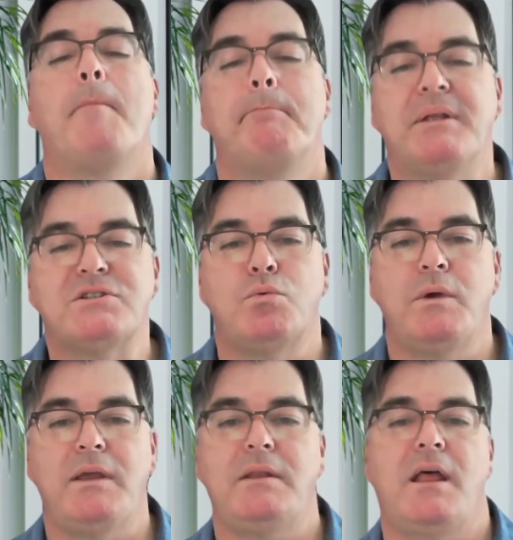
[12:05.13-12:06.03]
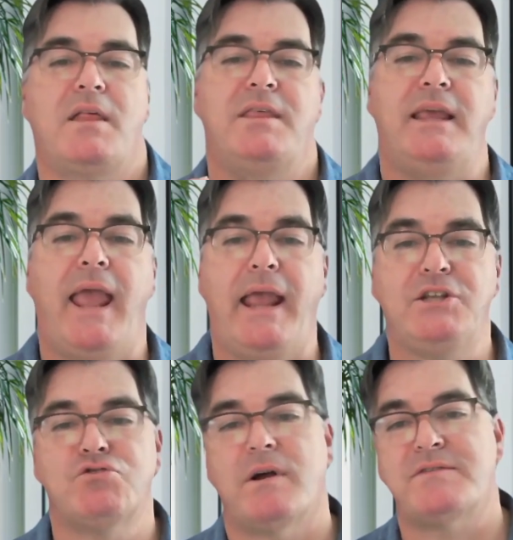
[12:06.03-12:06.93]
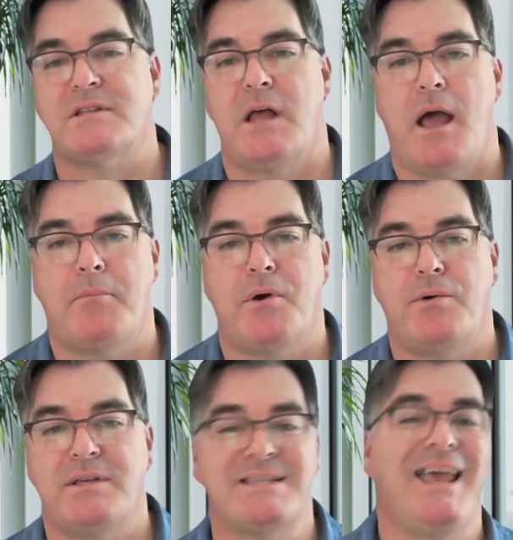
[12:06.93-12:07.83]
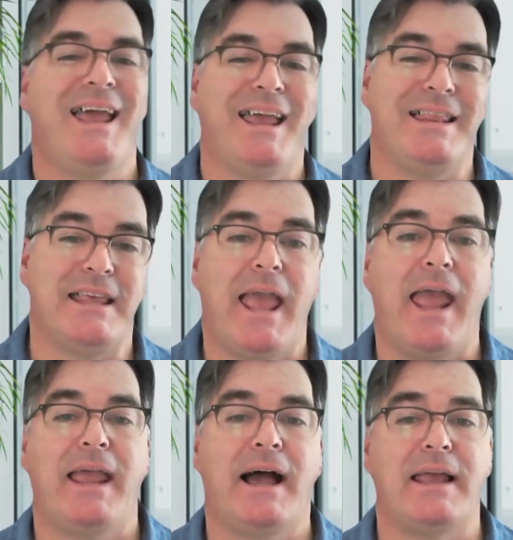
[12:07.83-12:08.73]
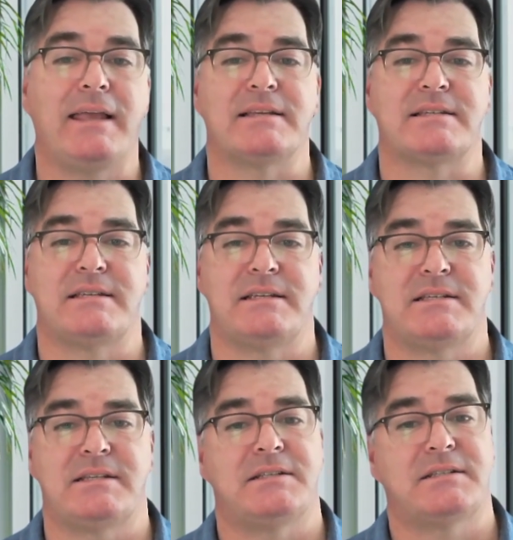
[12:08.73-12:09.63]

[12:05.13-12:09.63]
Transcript: Between the Ahrefs libraries and the AI assistance